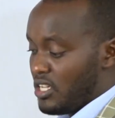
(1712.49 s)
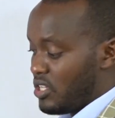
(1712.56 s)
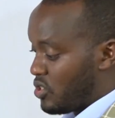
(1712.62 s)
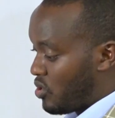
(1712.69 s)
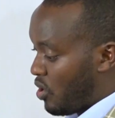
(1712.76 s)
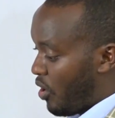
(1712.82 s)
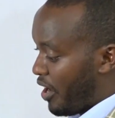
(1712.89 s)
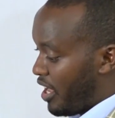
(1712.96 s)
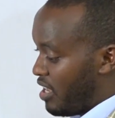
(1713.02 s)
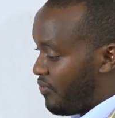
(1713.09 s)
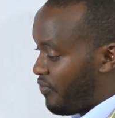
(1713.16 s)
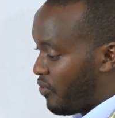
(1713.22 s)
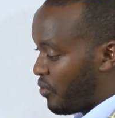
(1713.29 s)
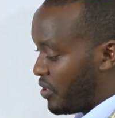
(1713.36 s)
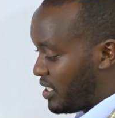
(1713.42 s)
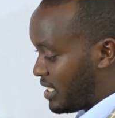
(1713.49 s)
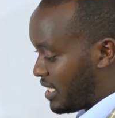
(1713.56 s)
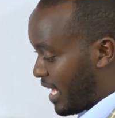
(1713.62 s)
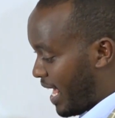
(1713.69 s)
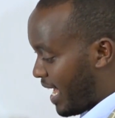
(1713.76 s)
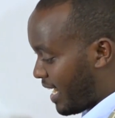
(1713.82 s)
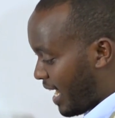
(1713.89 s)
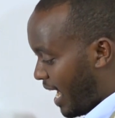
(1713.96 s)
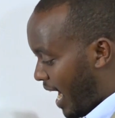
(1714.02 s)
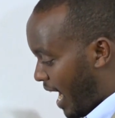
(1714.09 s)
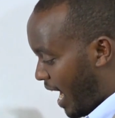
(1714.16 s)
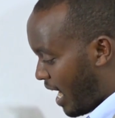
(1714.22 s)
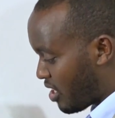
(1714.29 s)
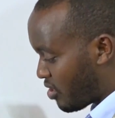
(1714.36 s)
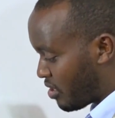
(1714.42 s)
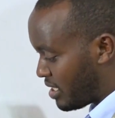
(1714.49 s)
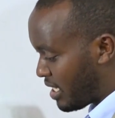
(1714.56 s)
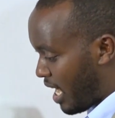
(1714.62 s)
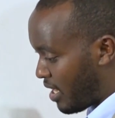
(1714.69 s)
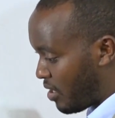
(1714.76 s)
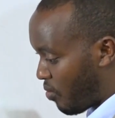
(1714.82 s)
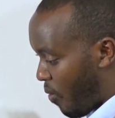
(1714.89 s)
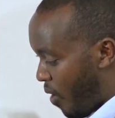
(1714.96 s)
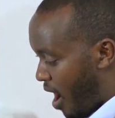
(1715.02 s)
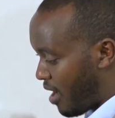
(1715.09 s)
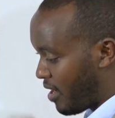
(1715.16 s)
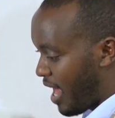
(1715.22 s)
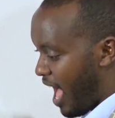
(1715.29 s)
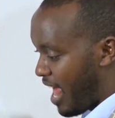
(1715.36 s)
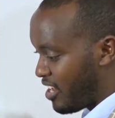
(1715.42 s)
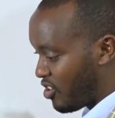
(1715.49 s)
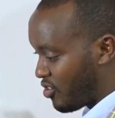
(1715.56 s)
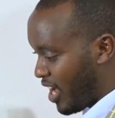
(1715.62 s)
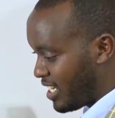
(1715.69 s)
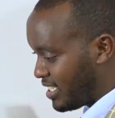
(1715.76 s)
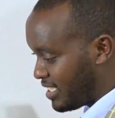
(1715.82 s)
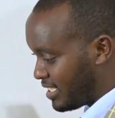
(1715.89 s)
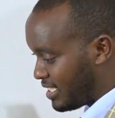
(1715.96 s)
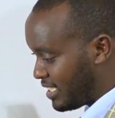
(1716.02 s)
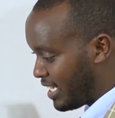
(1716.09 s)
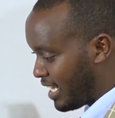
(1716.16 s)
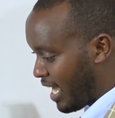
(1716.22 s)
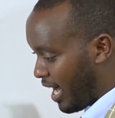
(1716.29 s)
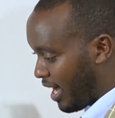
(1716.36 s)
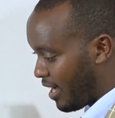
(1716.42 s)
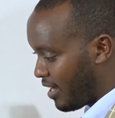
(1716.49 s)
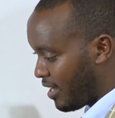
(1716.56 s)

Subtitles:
So if we take 101 and write it here,